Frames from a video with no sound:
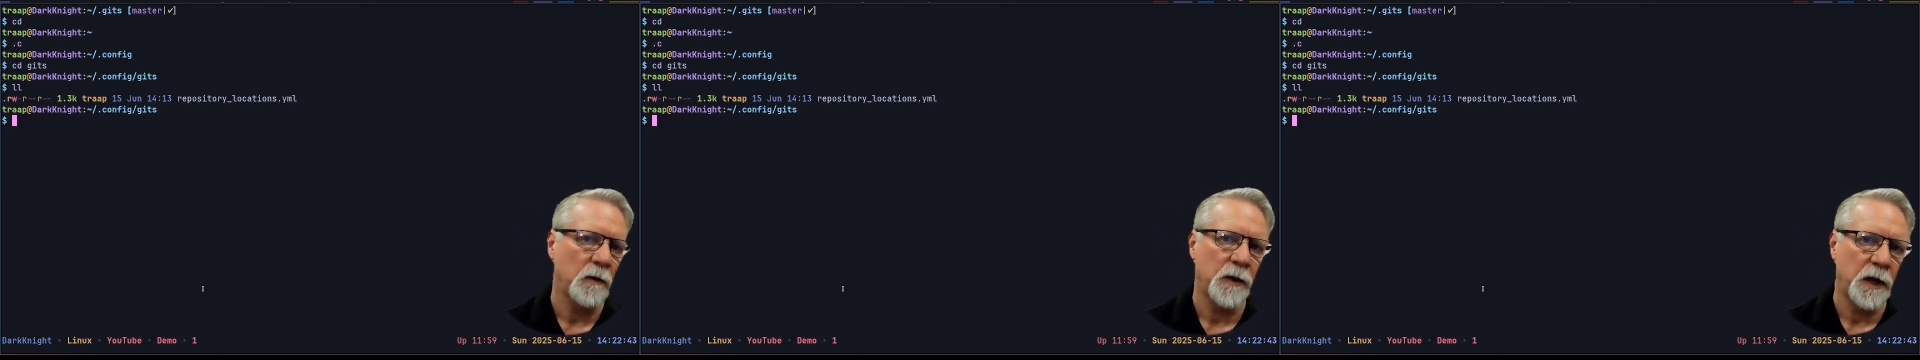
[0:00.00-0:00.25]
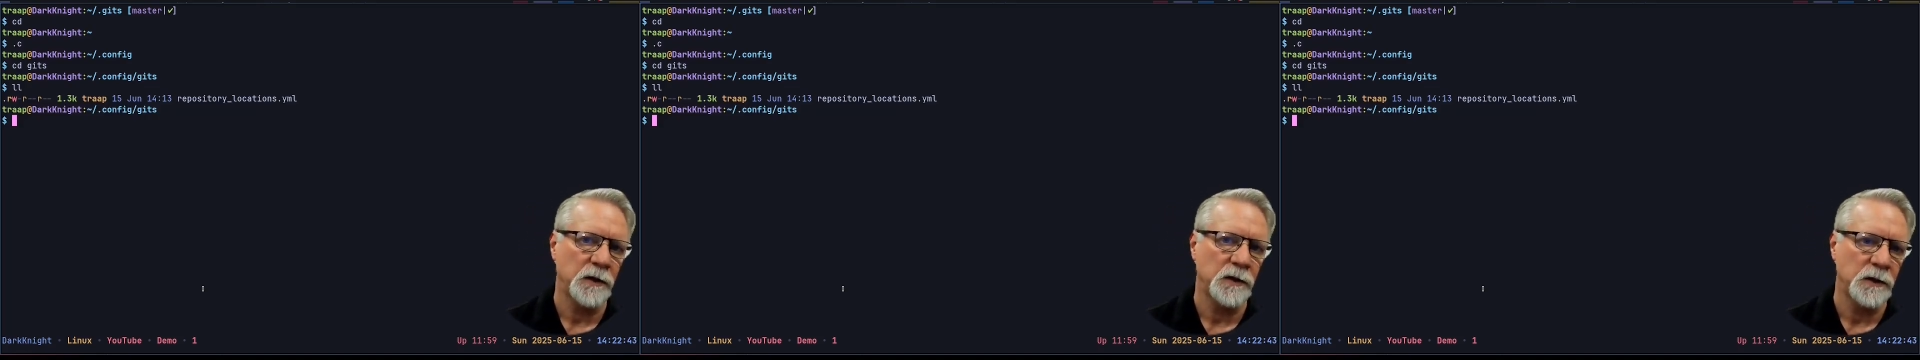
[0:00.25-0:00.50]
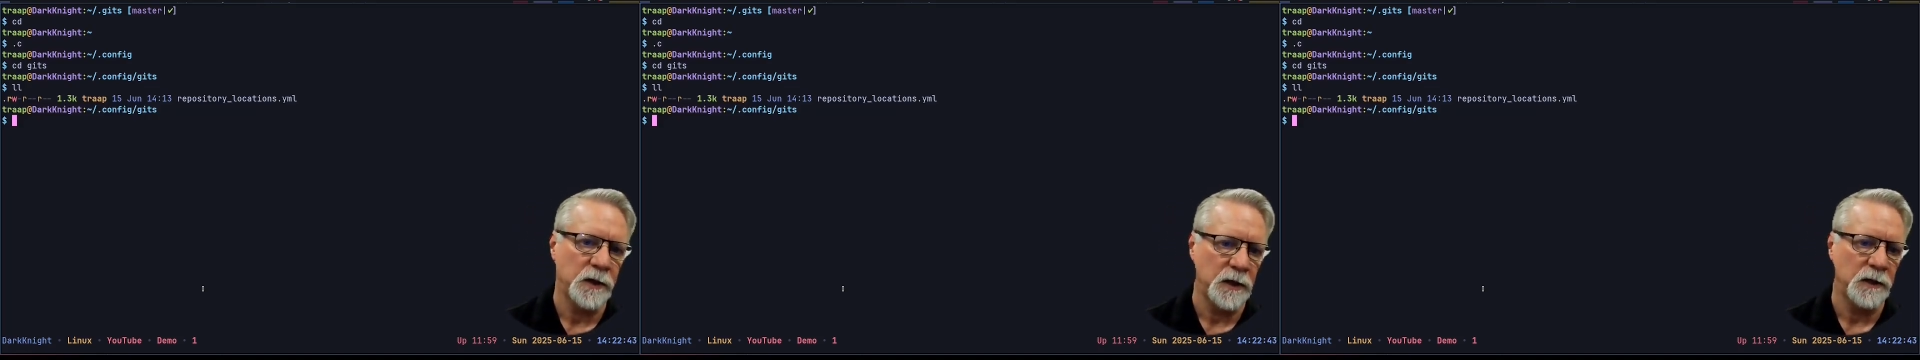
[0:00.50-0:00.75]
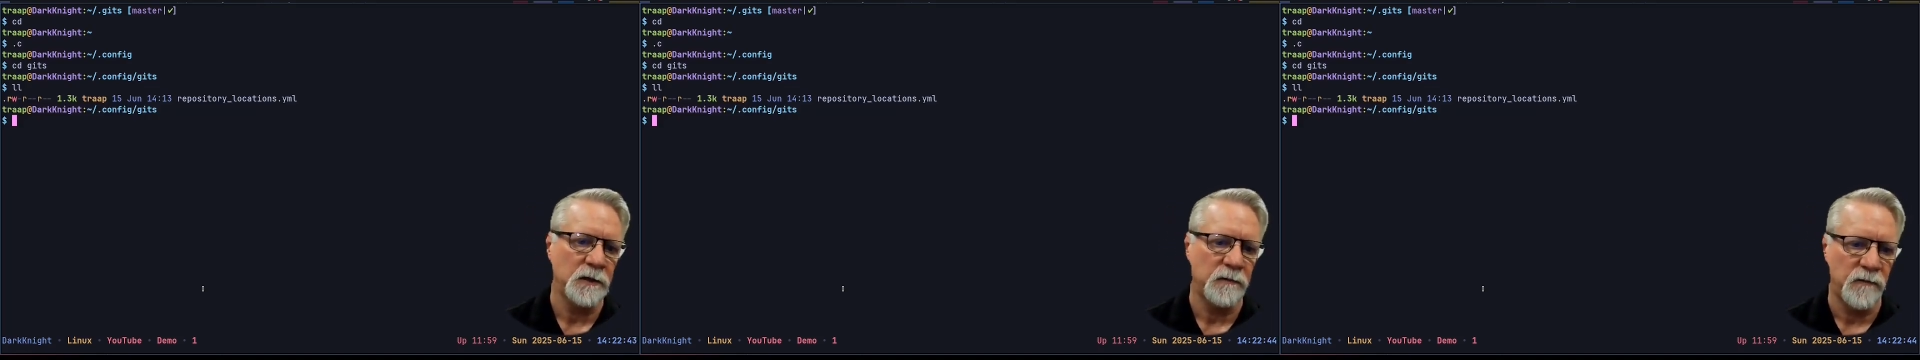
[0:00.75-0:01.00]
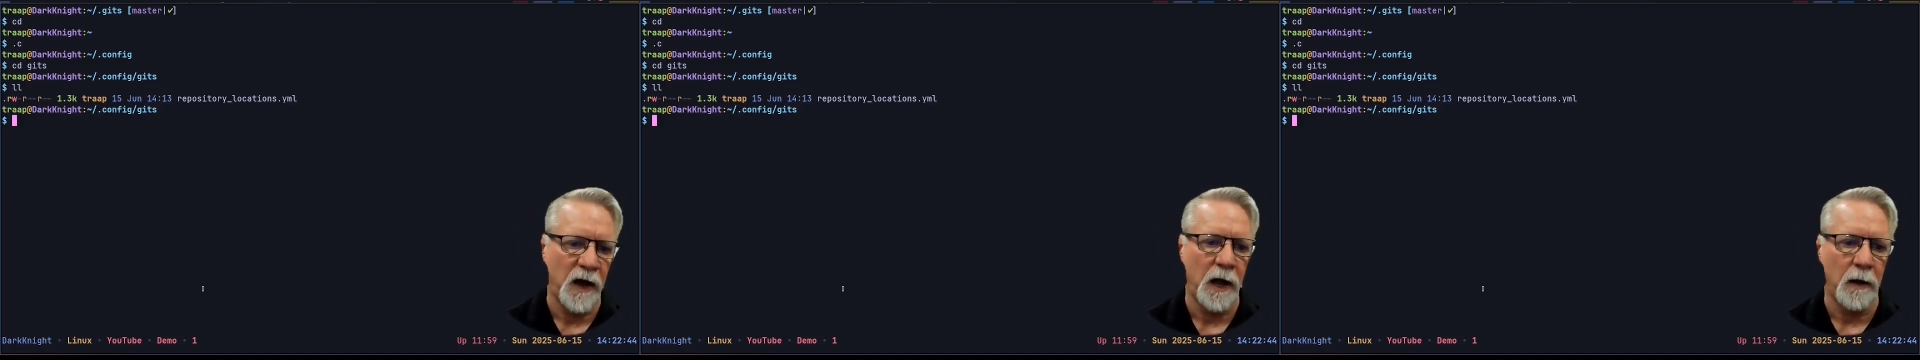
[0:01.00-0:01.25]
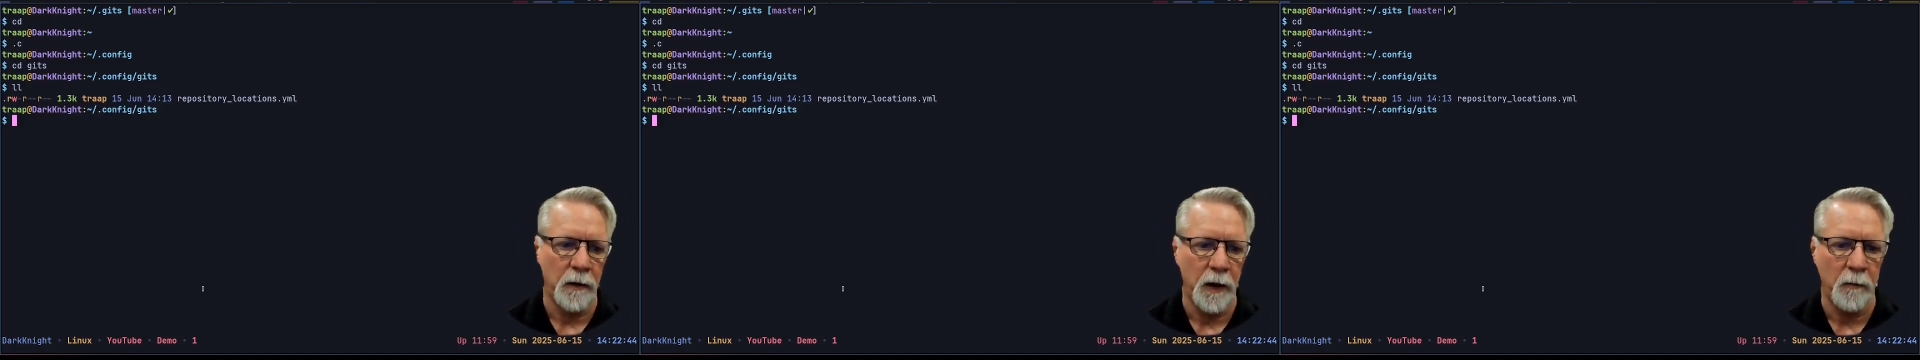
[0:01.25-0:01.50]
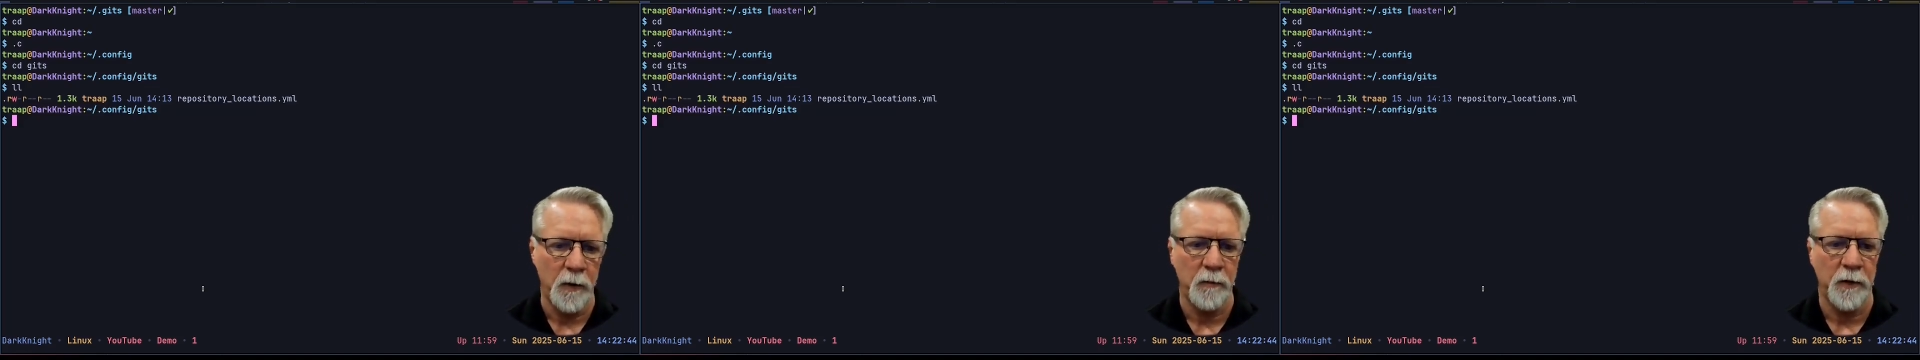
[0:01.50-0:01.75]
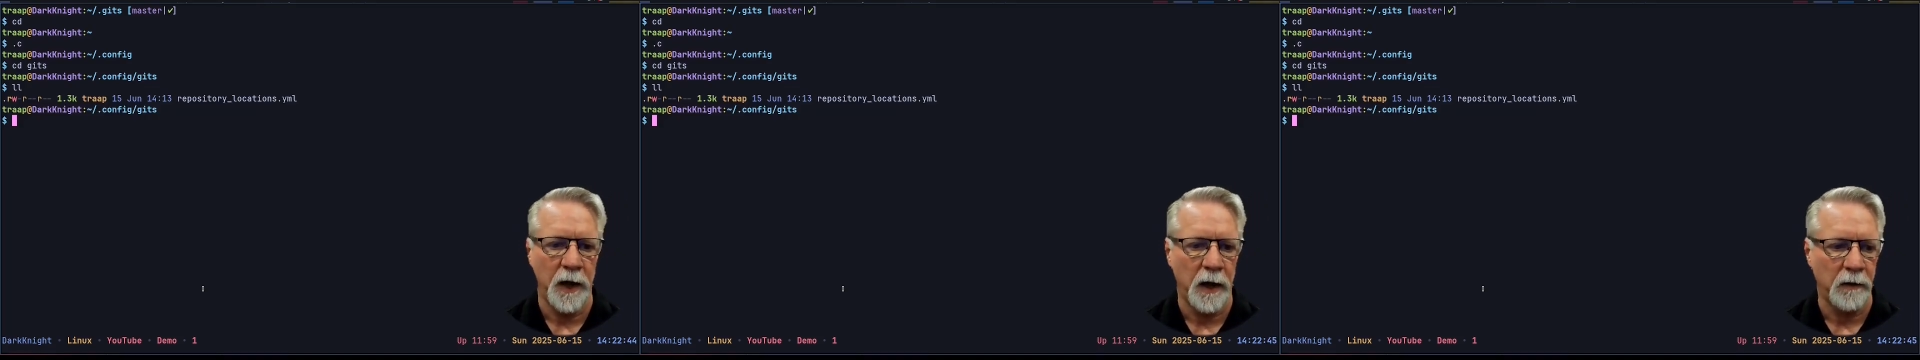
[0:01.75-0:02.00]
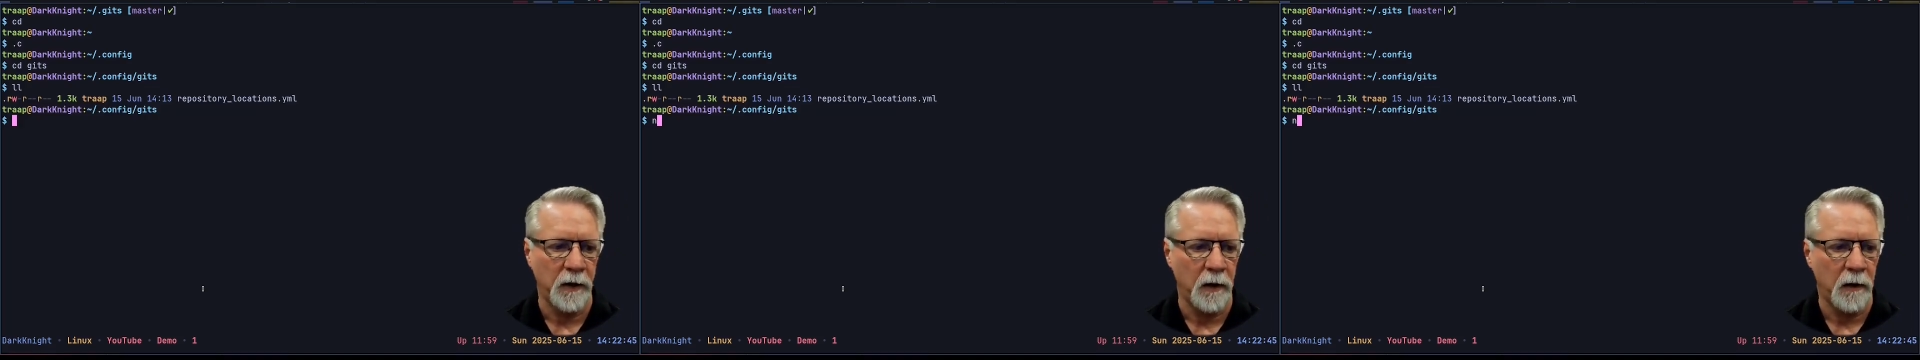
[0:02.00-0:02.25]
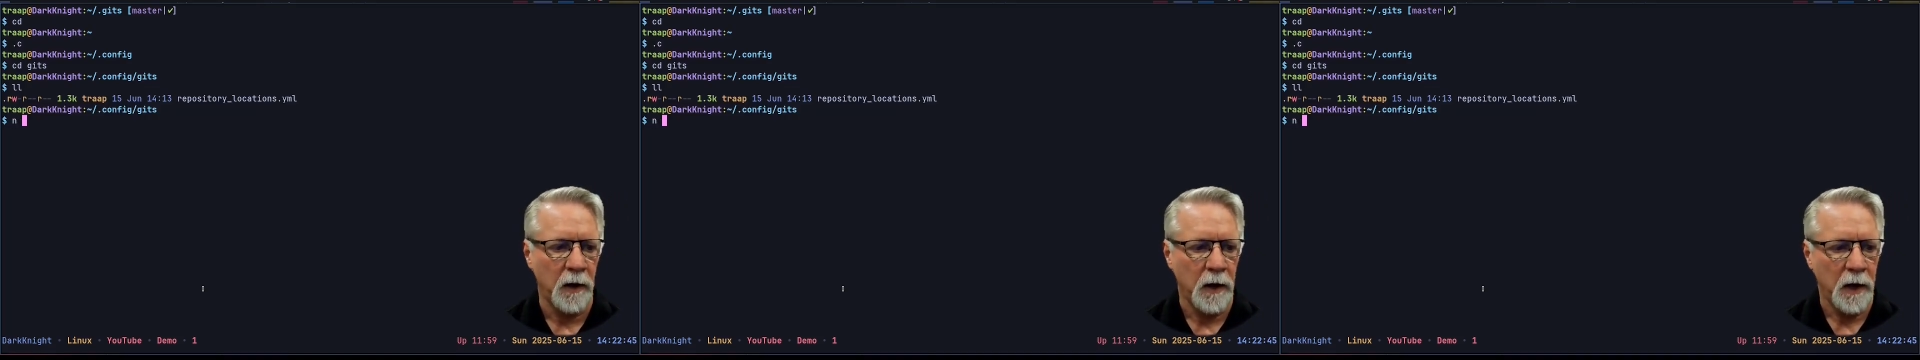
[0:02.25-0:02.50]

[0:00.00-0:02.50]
locations is the file that we put out there.